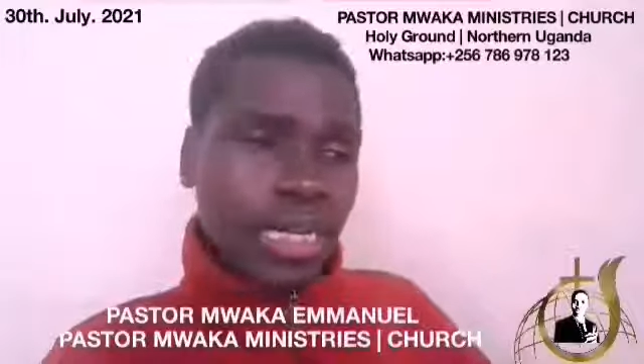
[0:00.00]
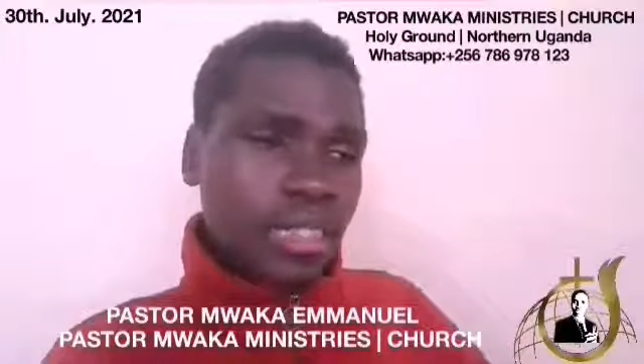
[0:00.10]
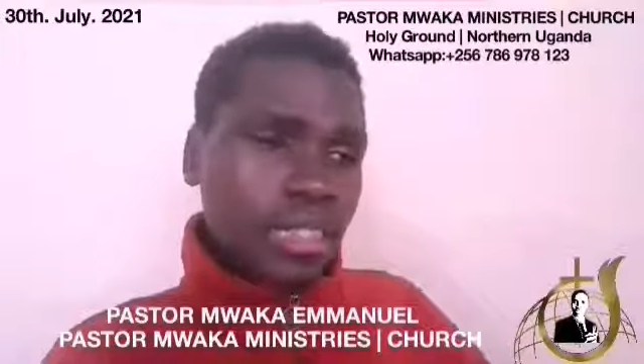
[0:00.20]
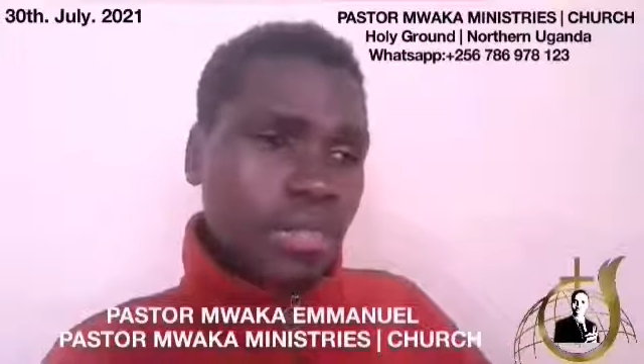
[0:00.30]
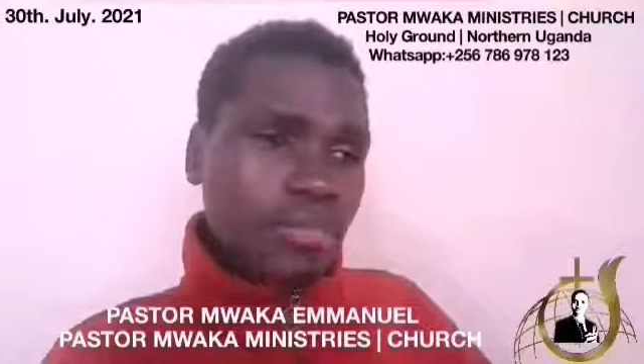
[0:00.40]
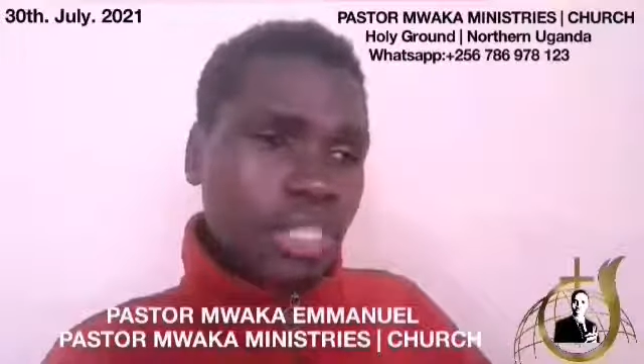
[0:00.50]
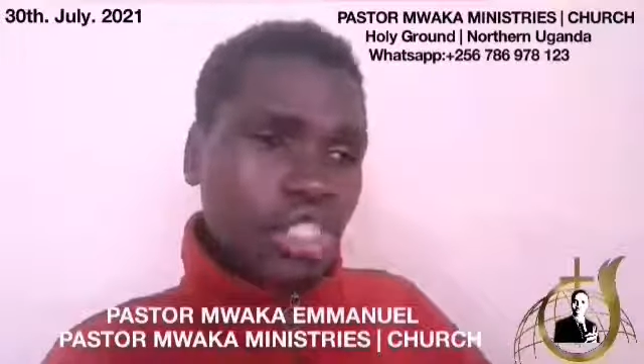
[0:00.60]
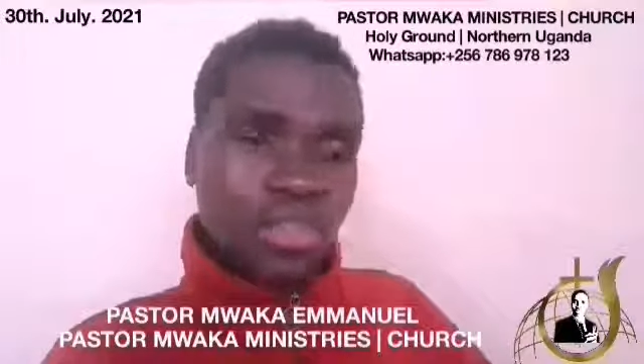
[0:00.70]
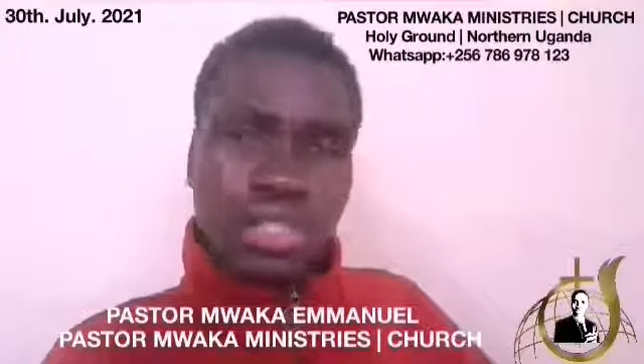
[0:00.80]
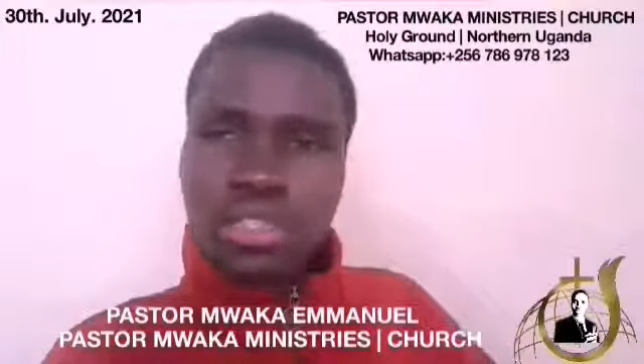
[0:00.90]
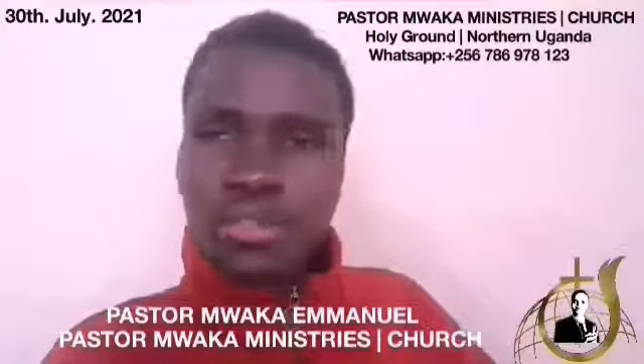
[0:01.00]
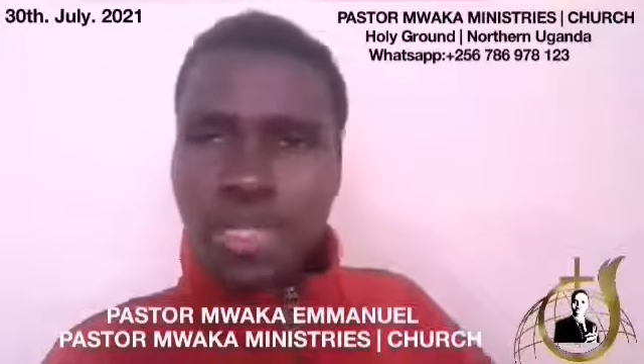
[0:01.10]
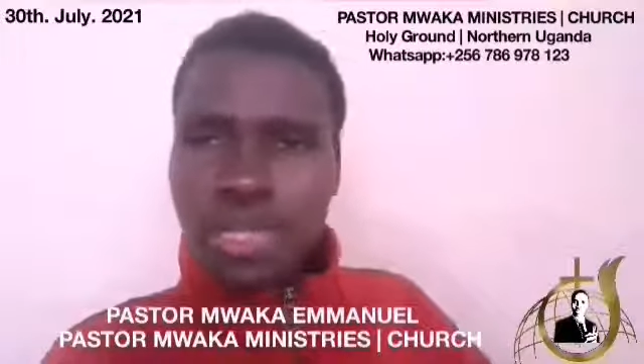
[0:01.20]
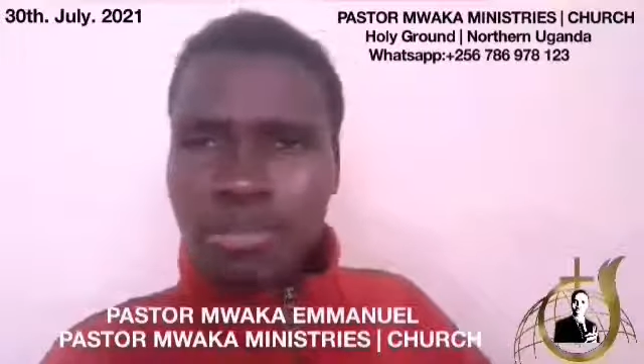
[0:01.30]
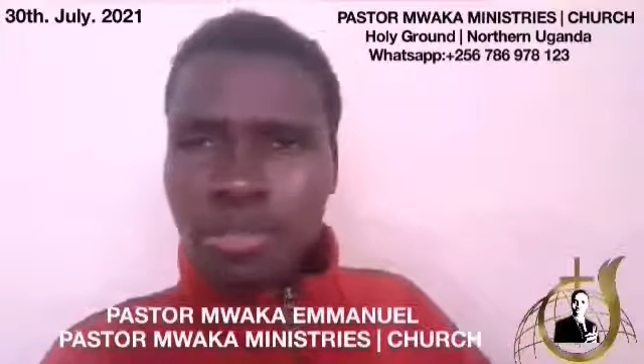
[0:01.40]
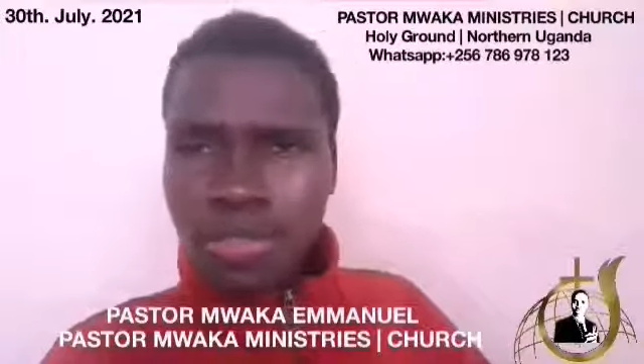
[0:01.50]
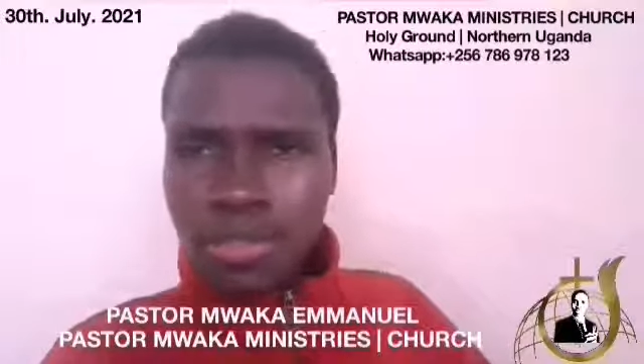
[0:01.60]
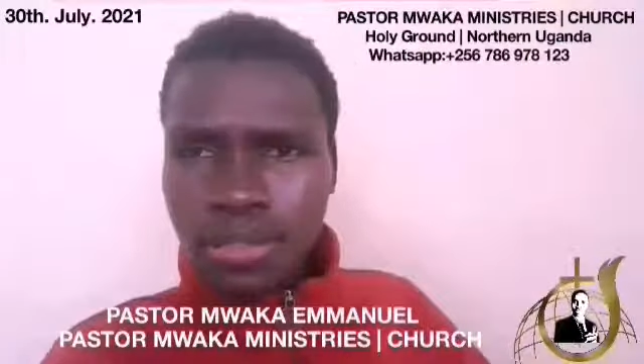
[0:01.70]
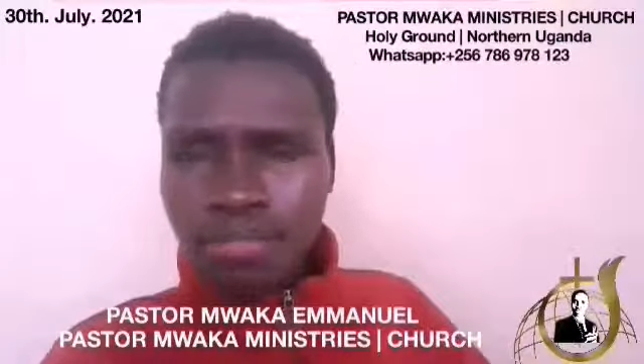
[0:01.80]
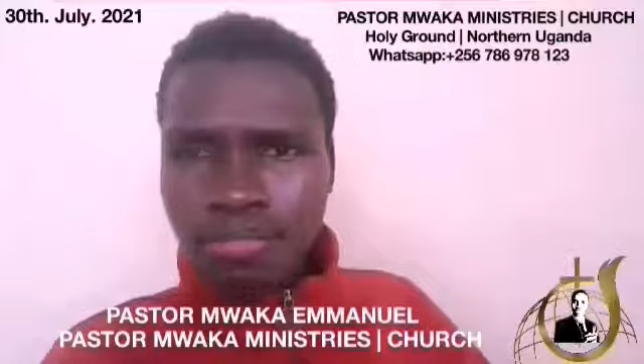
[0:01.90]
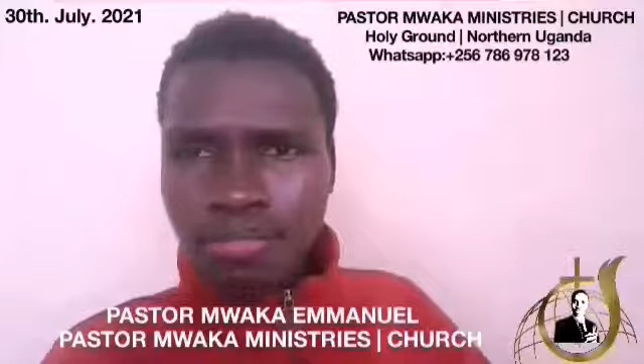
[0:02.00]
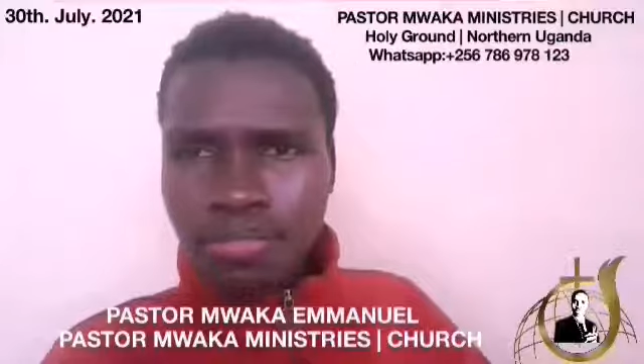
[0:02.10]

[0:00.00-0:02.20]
that the majority of the numbers